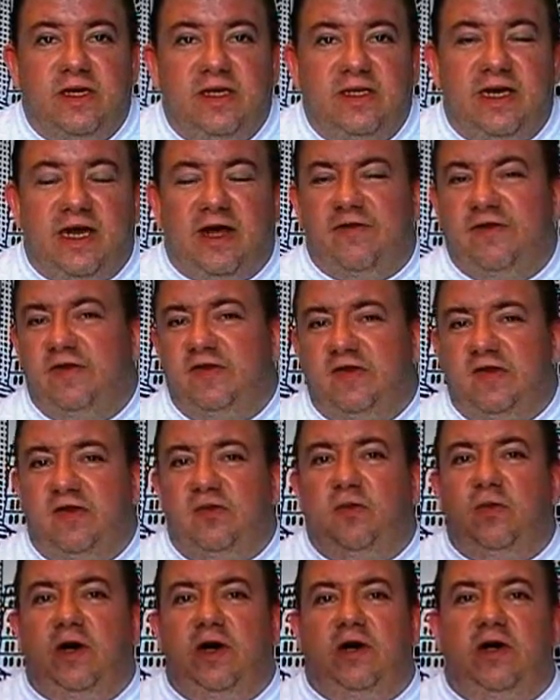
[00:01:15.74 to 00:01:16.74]
Now, this
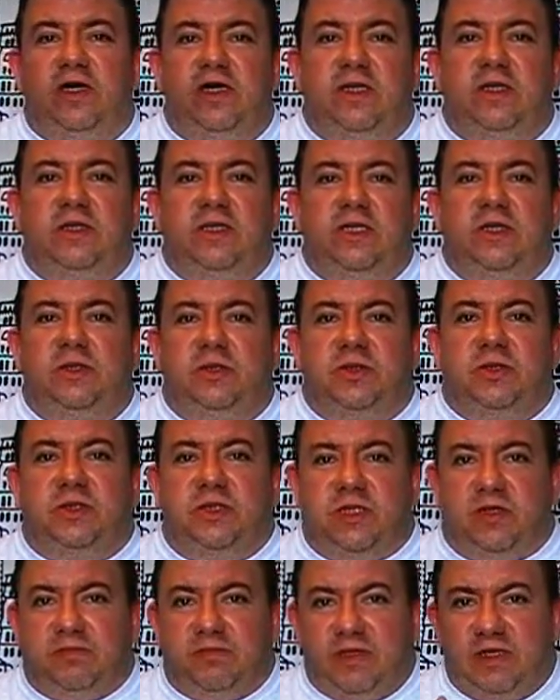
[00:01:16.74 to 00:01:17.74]
is where it gets
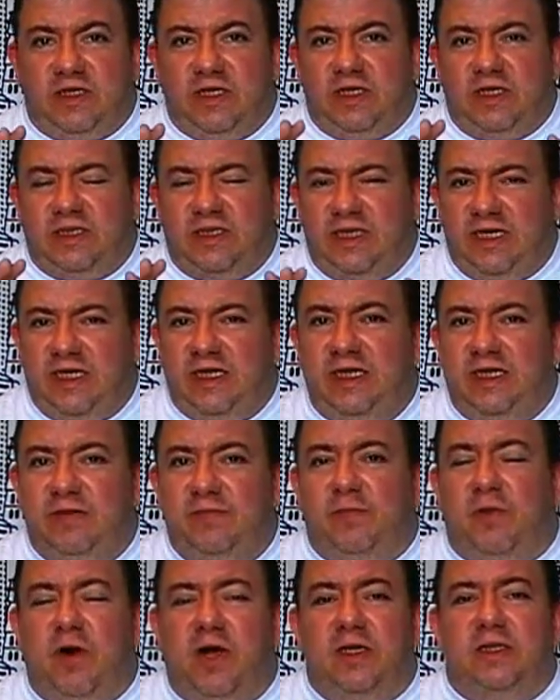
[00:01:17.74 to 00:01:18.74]
interesting, because in the
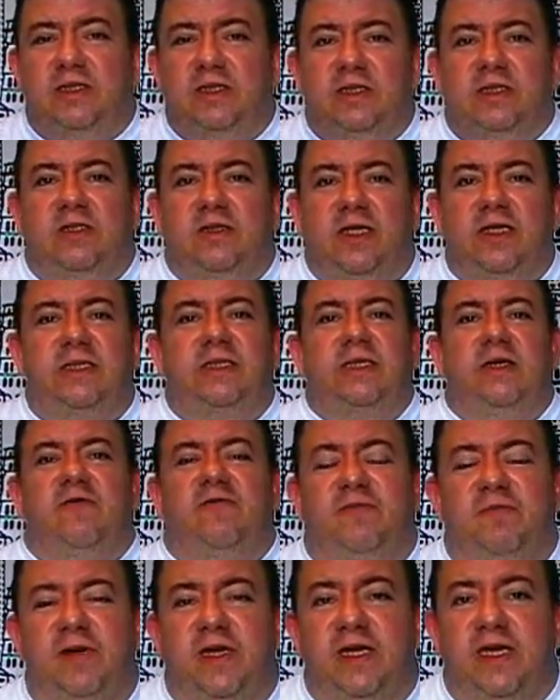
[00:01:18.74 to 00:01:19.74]
process of that
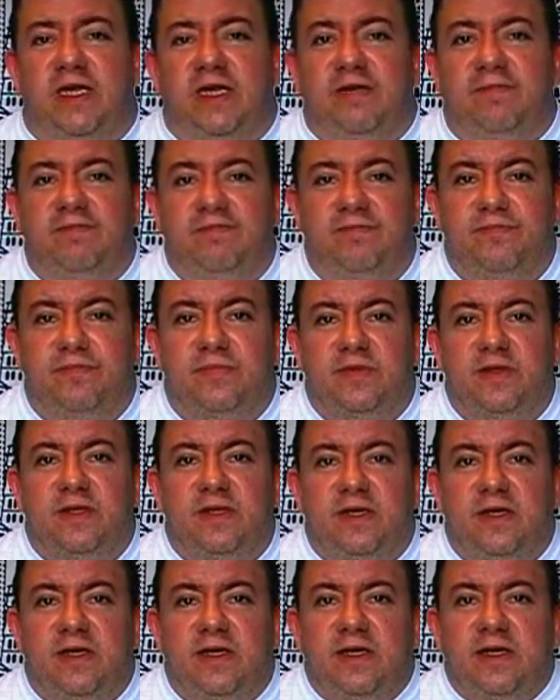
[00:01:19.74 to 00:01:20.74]
self-pity,
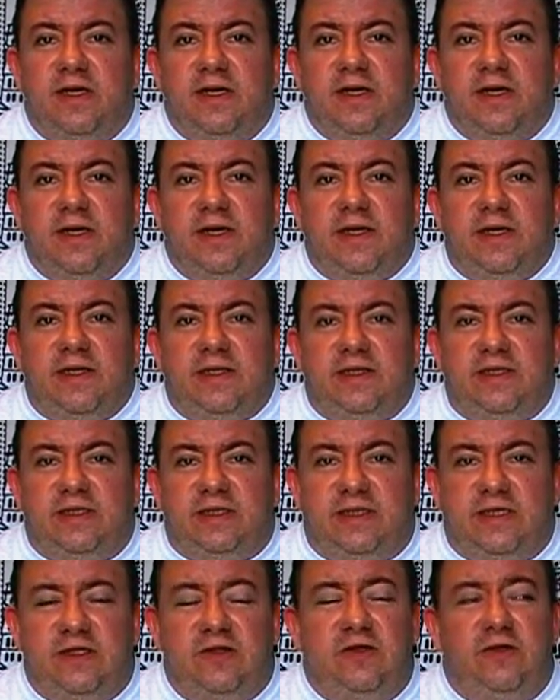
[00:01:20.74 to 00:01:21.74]
you
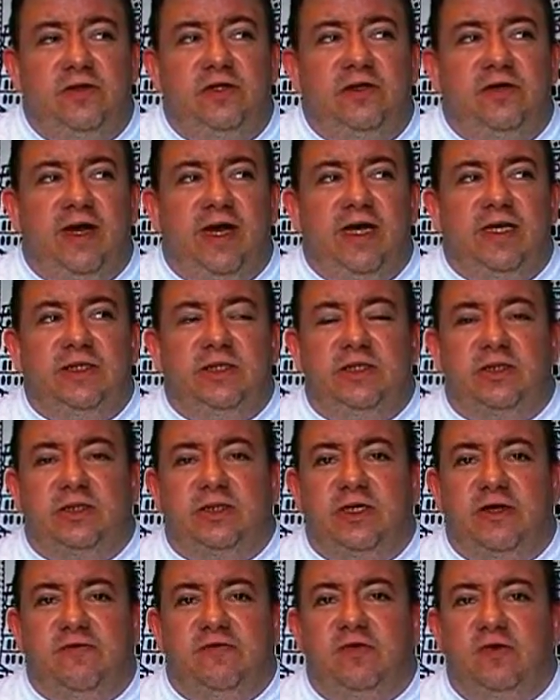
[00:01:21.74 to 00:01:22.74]
sit there and you ask
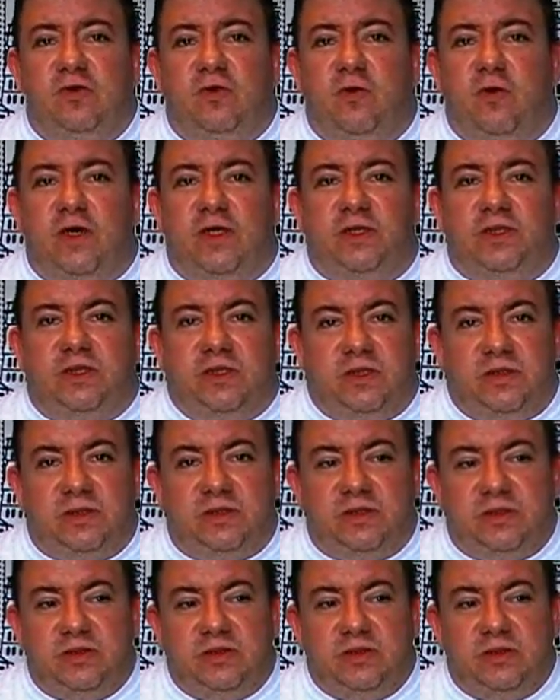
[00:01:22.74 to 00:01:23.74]
yourself two
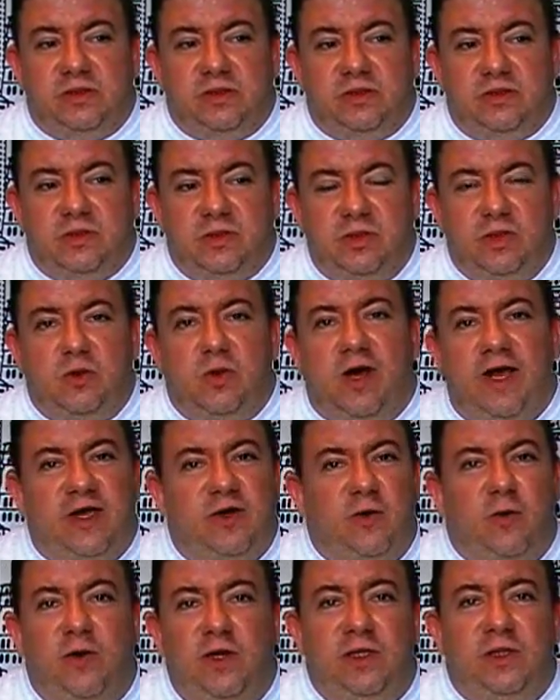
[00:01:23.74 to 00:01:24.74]
questions. Do I
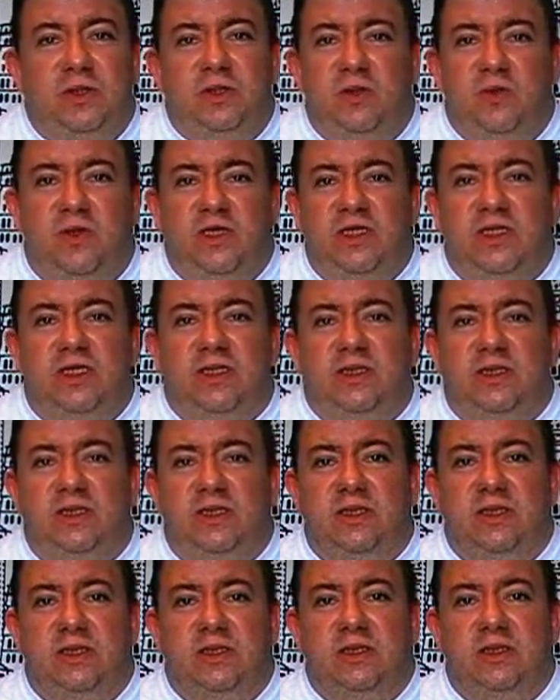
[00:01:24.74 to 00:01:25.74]
quit doing
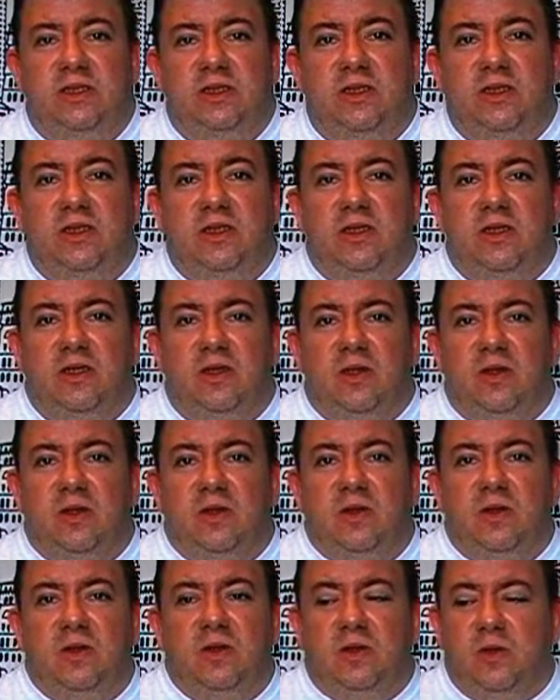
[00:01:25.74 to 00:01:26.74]
this,
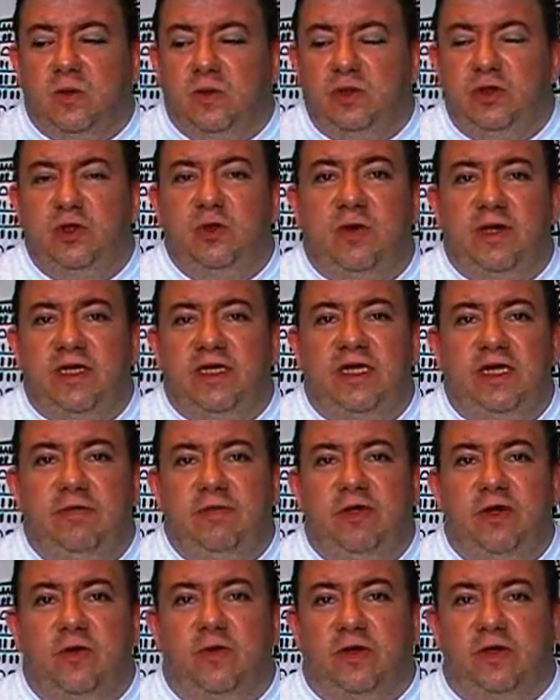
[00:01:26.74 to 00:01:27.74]
or do I keep
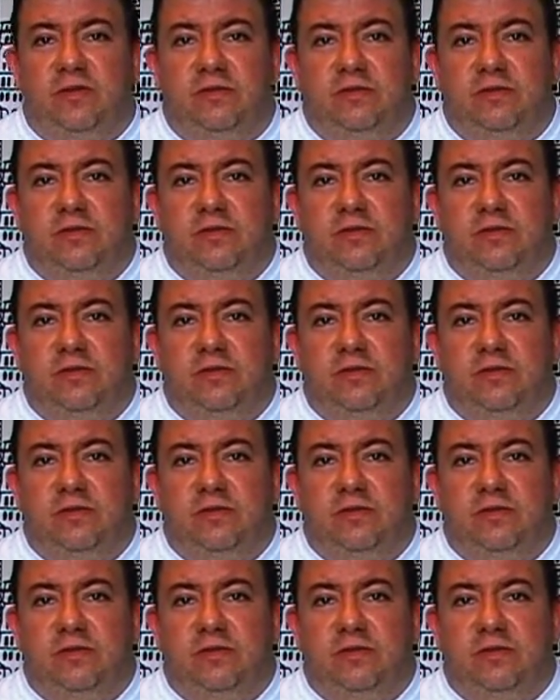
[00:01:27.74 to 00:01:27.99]
going?